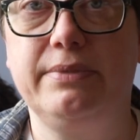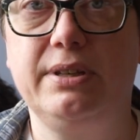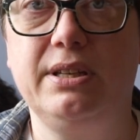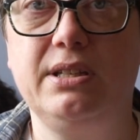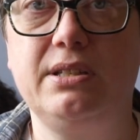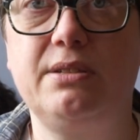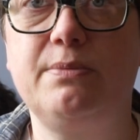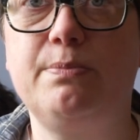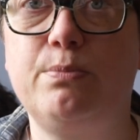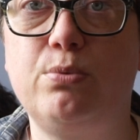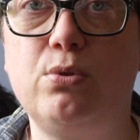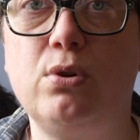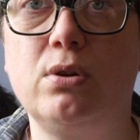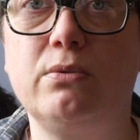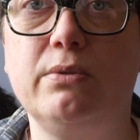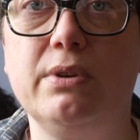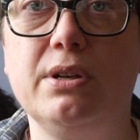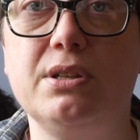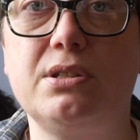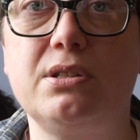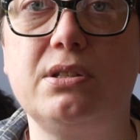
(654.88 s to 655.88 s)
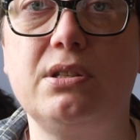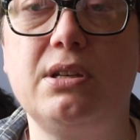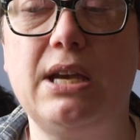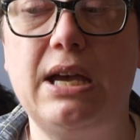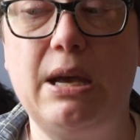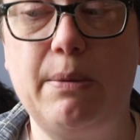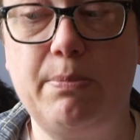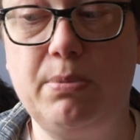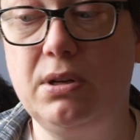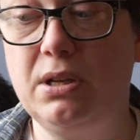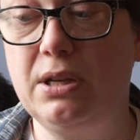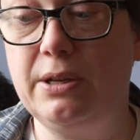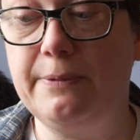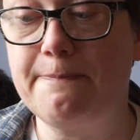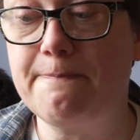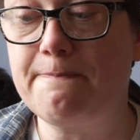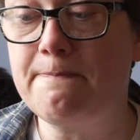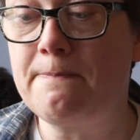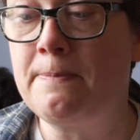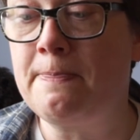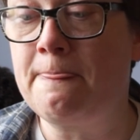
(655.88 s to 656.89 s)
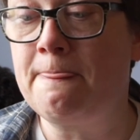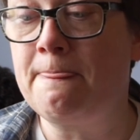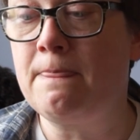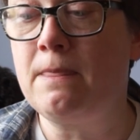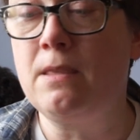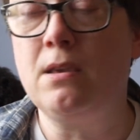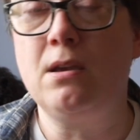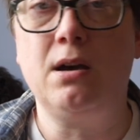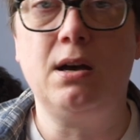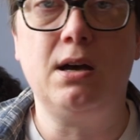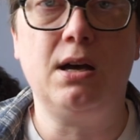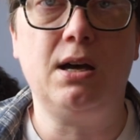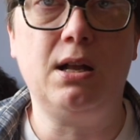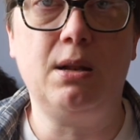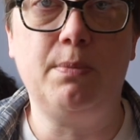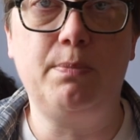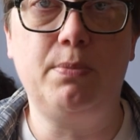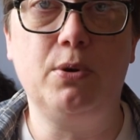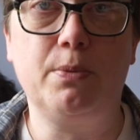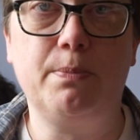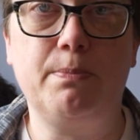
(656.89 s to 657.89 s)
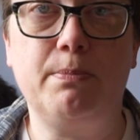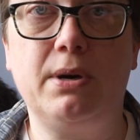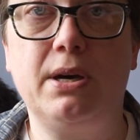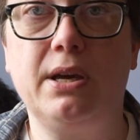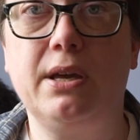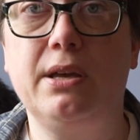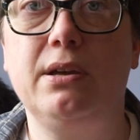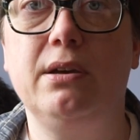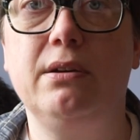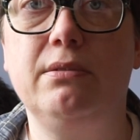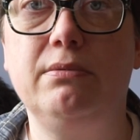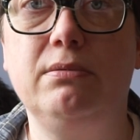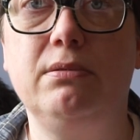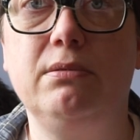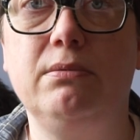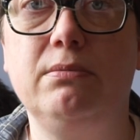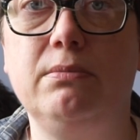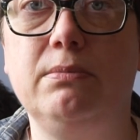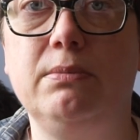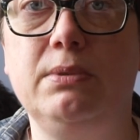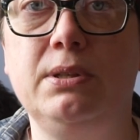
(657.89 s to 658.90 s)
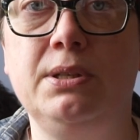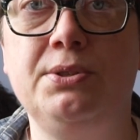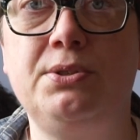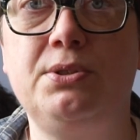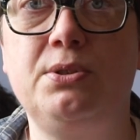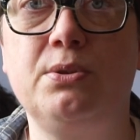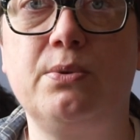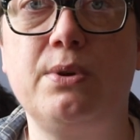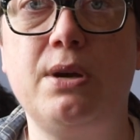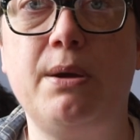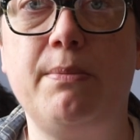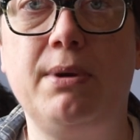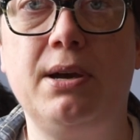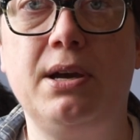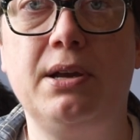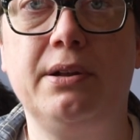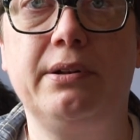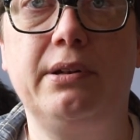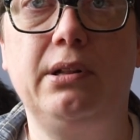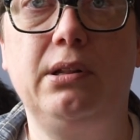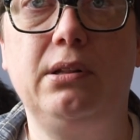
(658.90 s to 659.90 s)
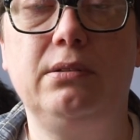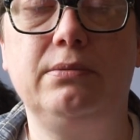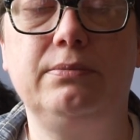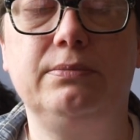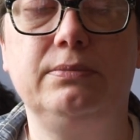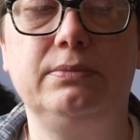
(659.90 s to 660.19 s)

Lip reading: is progress happening. I'll put my Instagram handle